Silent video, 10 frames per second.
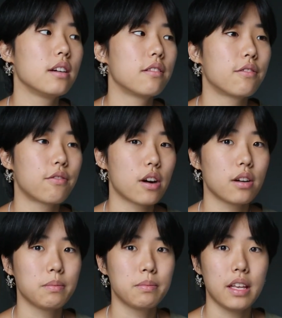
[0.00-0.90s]

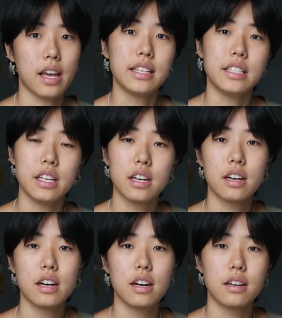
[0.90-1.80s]
from the
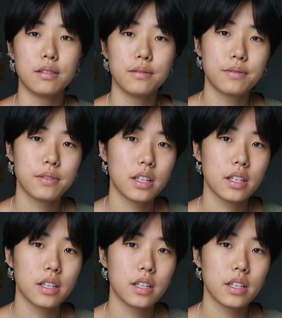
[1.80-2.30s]
idea of